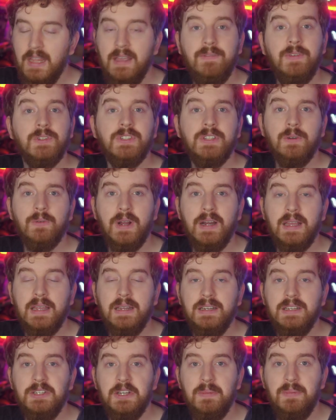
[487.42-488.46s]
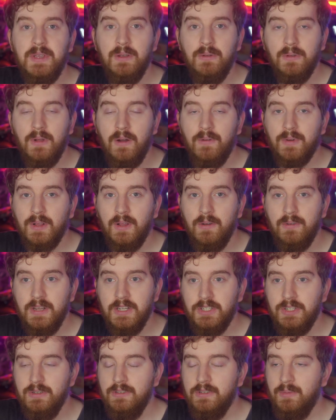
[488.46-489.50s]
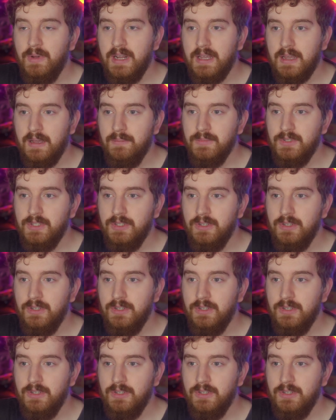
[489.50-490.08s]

If you're still running into GPU overload issues when it comes